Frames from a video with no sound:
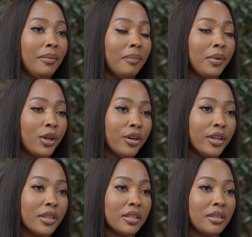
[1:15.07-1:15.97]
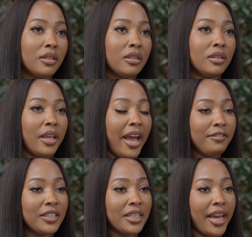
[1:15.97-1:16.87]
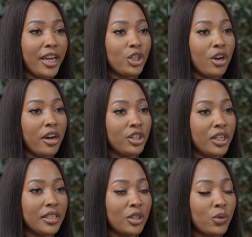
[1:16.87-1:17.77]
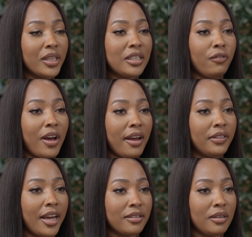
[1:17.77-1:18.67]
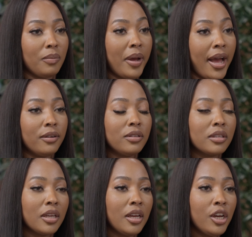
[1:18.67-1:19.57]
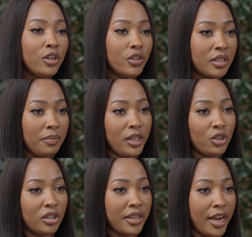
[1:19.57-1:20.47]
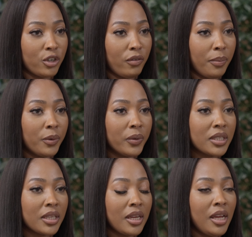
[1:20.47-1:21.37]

because the FCA charges £25,000 to submit transaction reports.